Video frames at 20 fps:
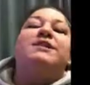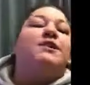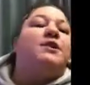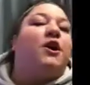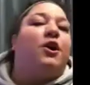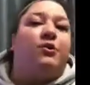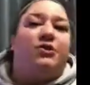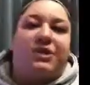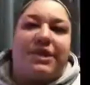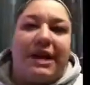the
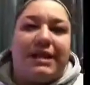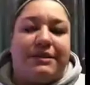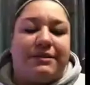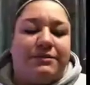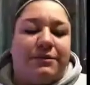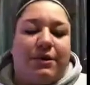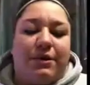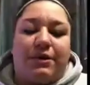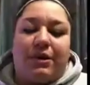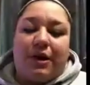coach
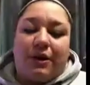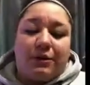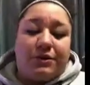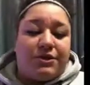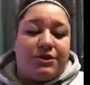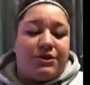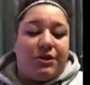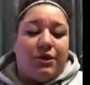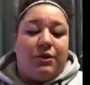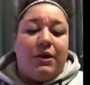
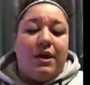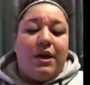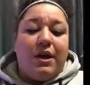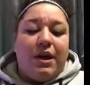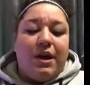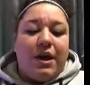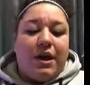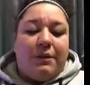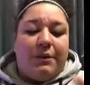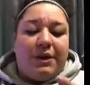coach. So
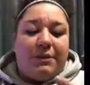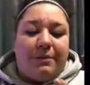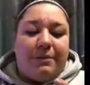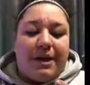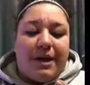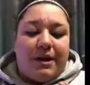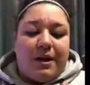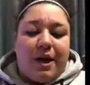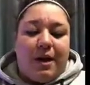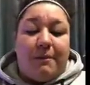it would have
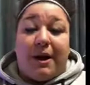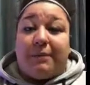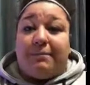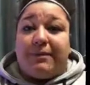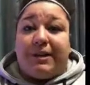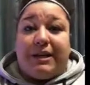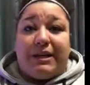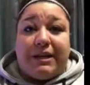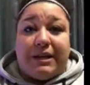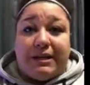been our
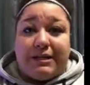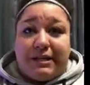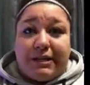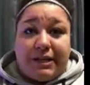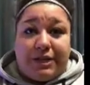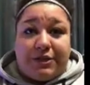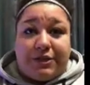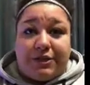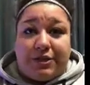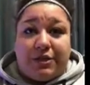PE
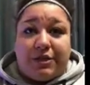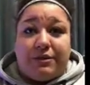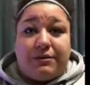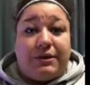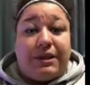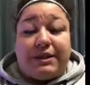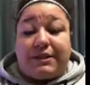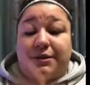teacher.